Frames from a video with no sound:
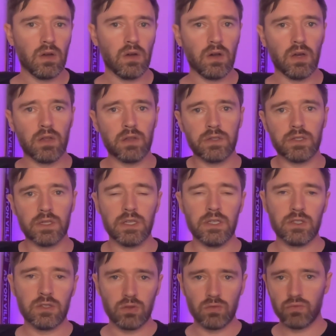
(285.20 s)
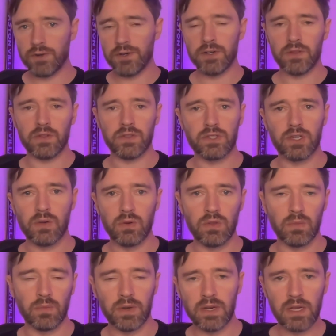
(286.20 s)
and he's sort of running at the two of
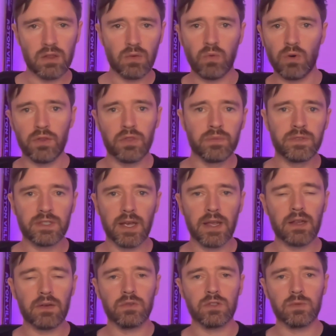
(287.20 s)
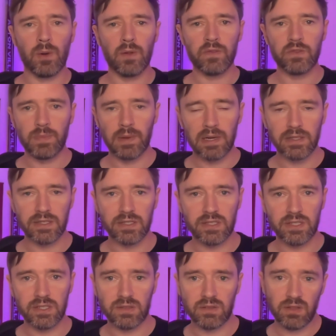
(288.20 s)
them, and neither one of them taking responsibility to
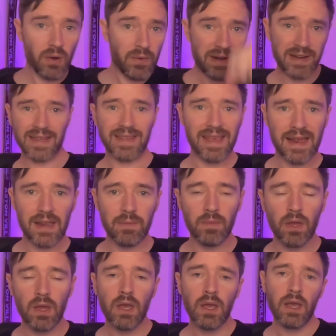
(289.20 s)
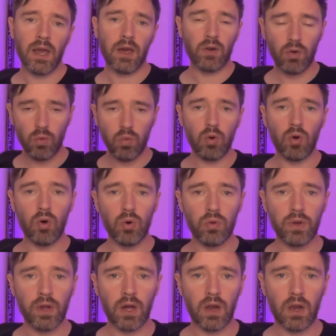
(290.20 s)
just go in and get him. And all
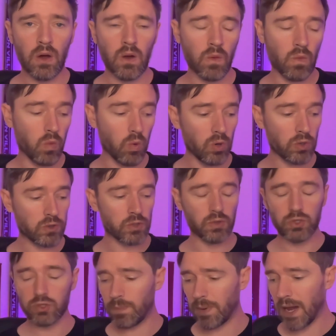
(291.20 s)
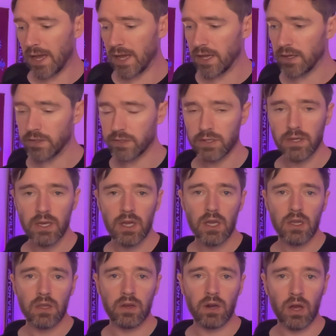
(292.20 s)
night long, Warsaw's players,
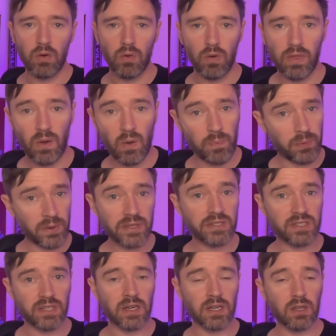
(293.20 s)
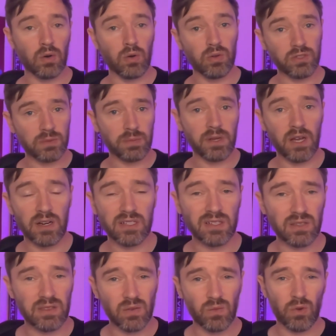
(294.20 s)
they were pretty cynical. And to be honest, I
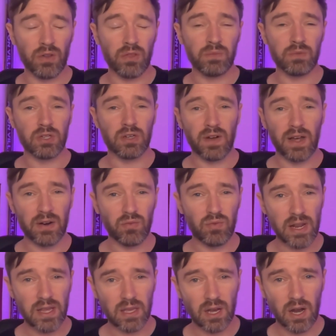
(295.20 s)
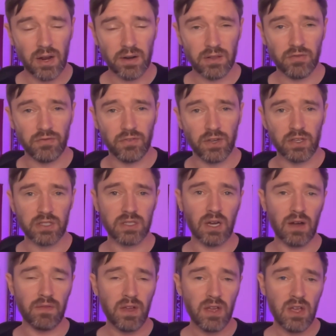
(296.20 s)
think one of them should have had a red card in the first
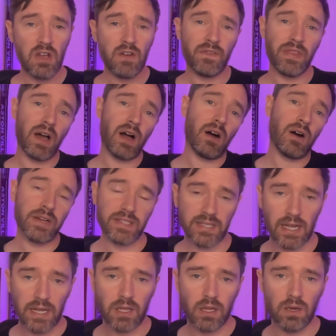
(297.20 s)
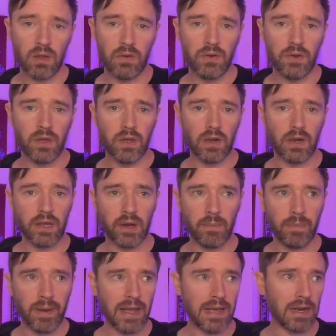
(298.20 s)
half for that high tackle on Leon
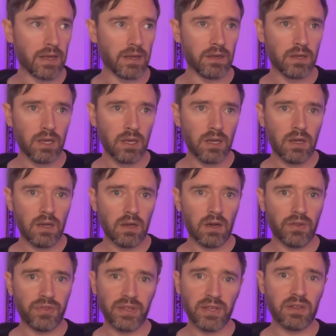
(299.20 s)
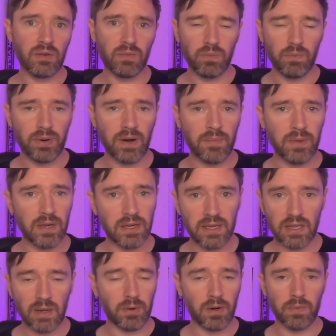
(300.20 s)
Bailey. I think in the Premier League
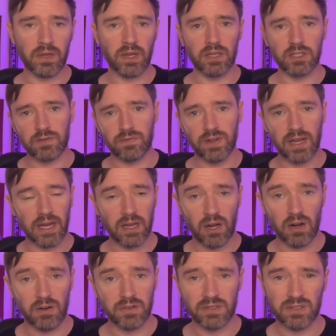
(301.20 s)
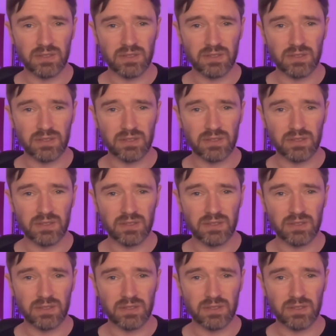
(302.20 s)
that probably goes to VAR and